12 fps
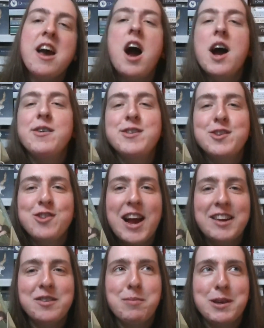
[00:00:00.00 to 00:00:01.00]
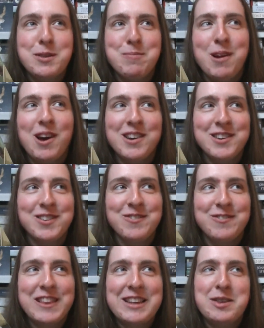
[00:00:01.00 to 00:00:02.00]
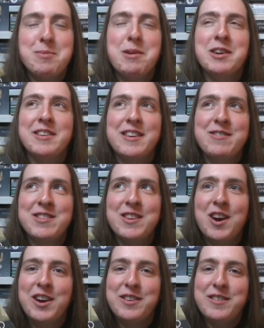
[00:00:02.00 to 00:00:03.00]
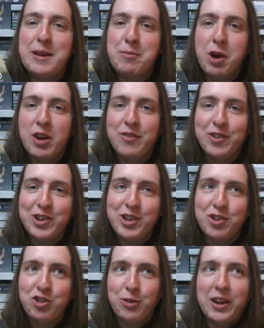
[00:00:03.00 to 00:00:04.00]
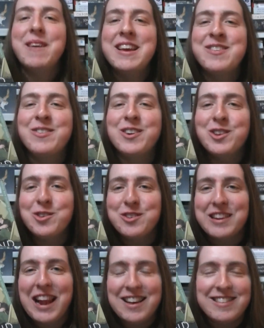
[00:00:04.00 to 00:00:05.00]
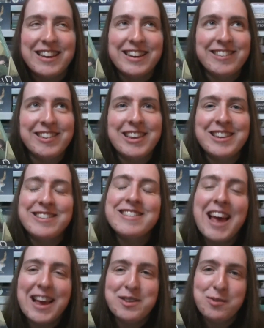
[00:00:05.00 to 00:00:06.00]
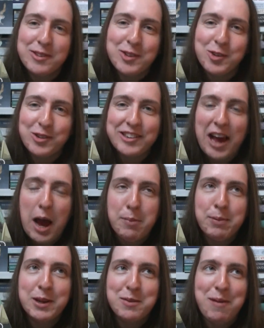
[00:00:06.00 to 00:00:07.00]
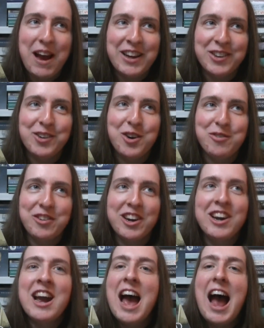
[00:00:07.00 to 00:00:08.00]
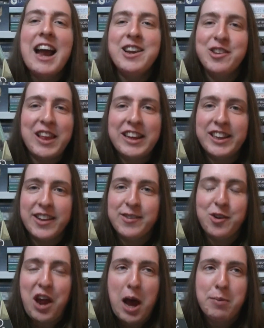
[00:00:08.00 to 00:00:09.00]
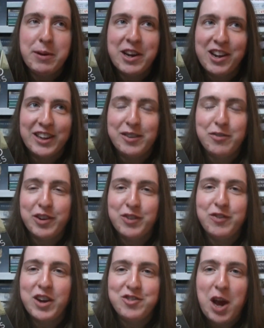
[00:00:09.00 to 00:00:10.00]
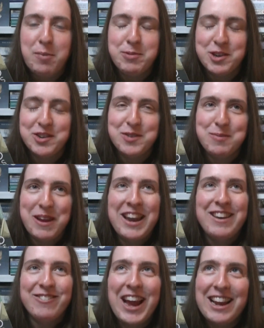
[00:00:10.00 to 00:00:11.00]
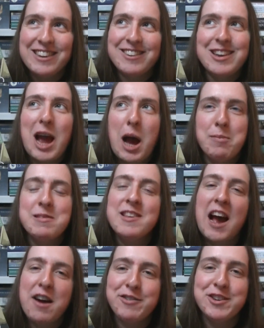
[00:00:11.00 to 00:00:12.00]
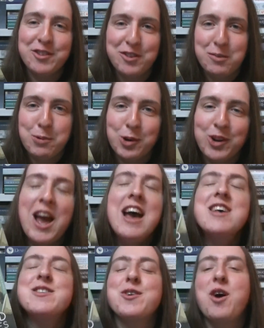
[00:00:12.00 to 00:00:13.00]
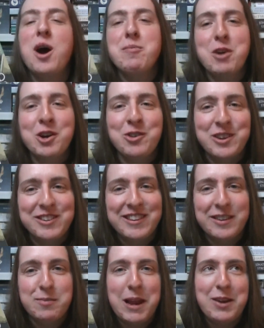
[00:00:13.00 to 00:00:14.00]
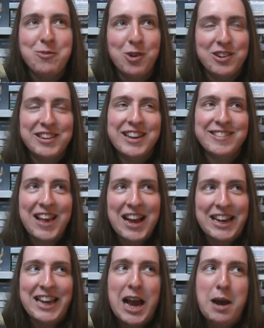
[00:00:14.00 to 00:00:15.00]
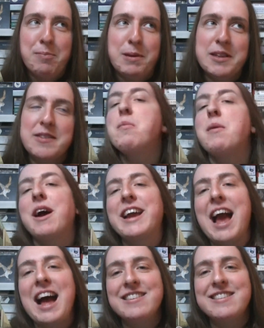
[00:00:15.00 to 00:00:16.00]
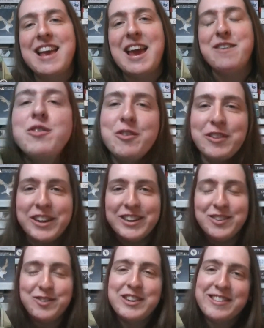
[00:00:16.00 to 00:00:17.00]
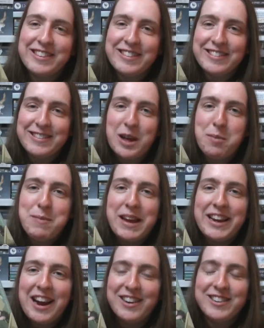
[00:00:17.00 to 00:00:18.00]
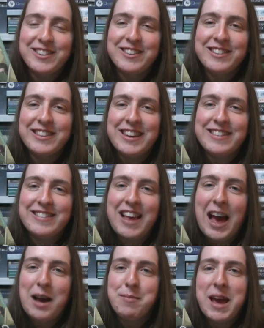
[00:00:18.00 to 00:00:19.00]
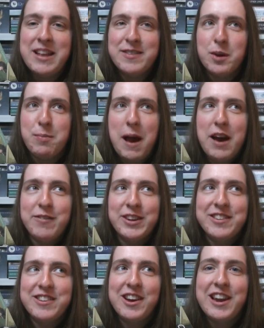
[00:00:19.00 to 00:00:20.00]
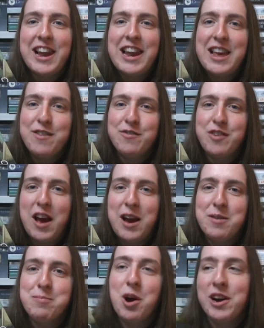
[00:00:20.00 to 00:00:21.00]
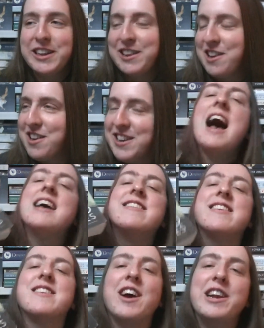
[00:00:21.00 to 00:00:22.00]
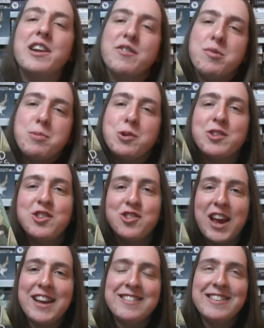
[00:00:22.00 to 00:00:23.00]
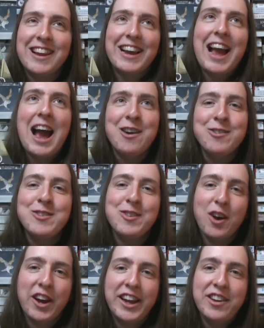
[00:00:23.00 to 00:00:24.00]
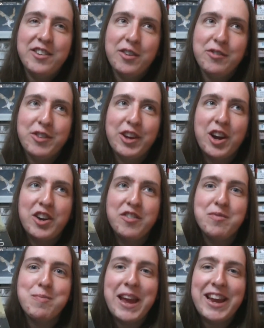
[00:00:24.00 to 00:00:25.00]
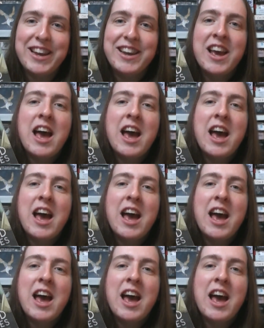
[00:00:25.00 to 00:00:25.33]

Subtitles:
I was attracted by the plot of this because it was seemed kind of unusual. It's one of those classics. It says what's going to happen on the back of the cover, and you think that's going to happen in like the first 5 chapters. In reality, it happens halfway through the book. So I'm not going to explain what exactly happens, but I can say, for various reasons, the main character in this ends up having to kind of live behind the lines, as the title of the book suggests, like outside of the kind of main